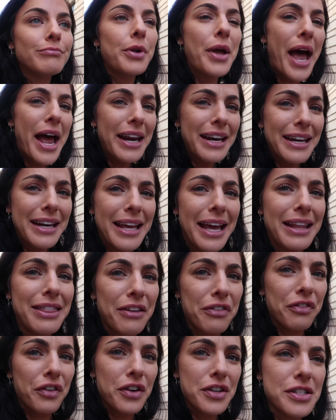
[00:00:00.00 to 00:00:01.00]
we had it
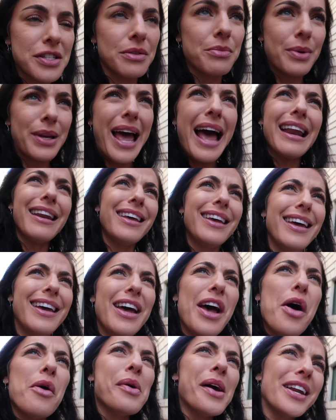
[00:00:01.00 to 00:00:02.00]
again the first, we had it
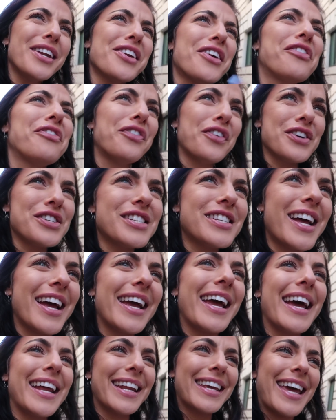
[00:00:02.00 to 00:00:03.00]
we had it our first
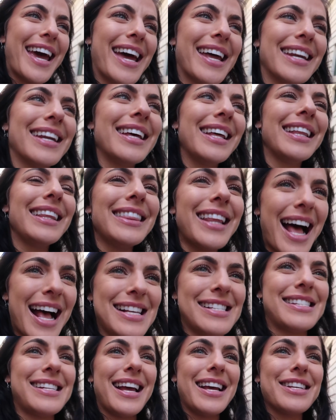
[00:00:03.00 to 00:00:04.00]
night and again
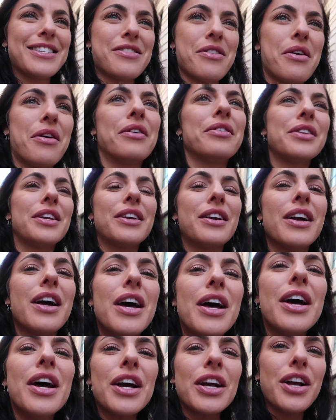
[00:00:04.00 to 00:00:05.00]
last night so I only
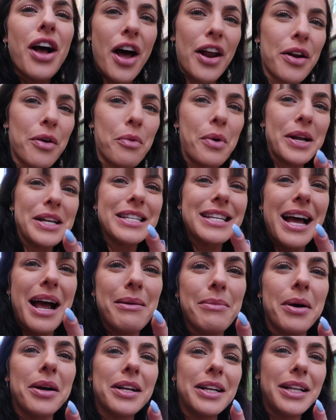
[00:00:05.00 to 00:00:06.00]
got it one
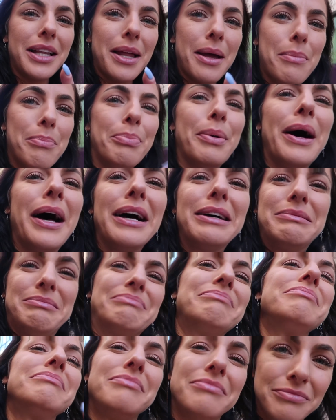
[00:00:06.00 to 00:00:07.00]
time on clip but
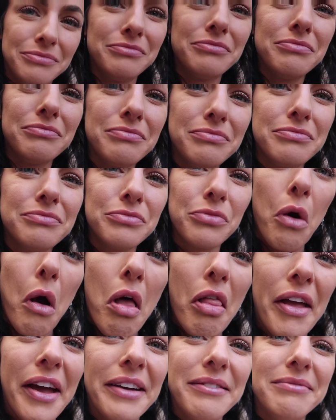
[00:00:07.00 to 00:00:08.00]
roll